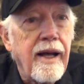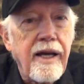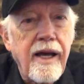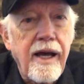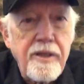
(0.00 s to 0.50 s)

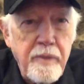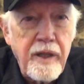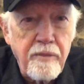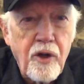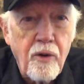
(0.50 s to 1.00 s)
has
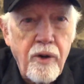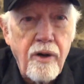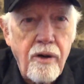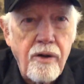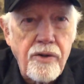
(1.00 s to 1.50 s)
been going
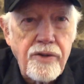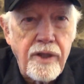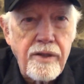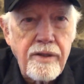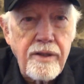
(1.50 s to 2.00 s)
on
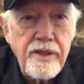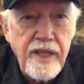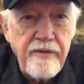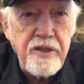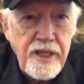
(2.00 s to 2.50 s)
since the
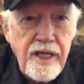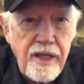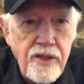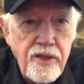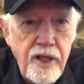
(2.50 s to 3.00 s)

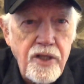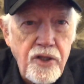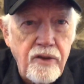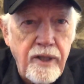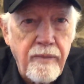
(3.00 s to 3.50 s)
17th
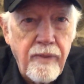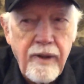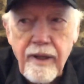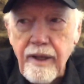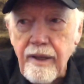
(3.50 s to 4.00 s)
century.
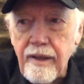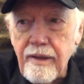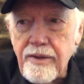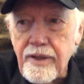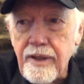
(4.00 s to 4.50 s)

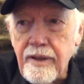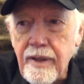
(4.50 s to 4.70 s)
It's a